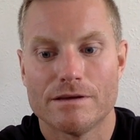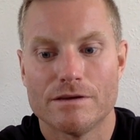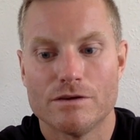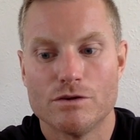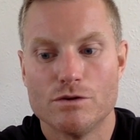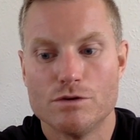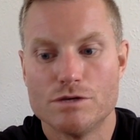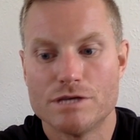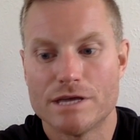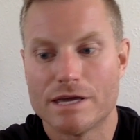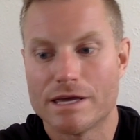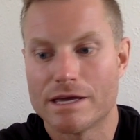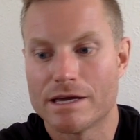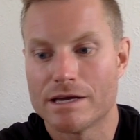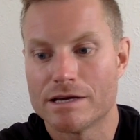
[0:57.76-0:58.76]

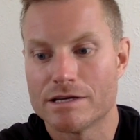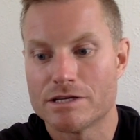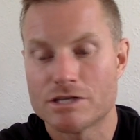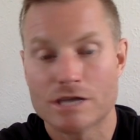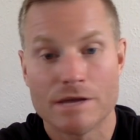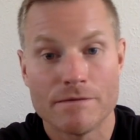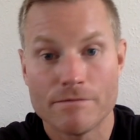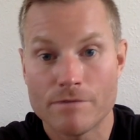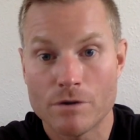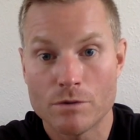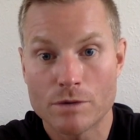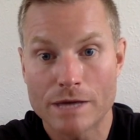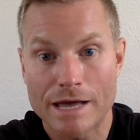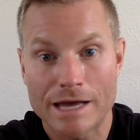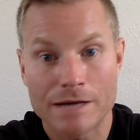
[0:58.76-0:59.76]
using skin
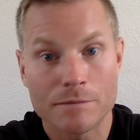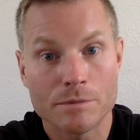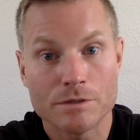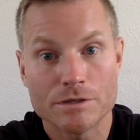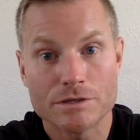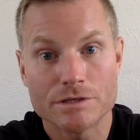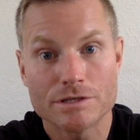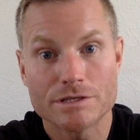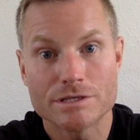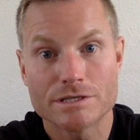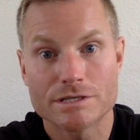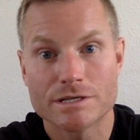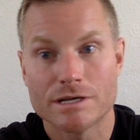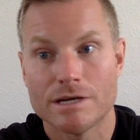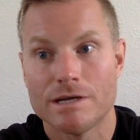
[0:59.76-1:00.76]
fold calipers,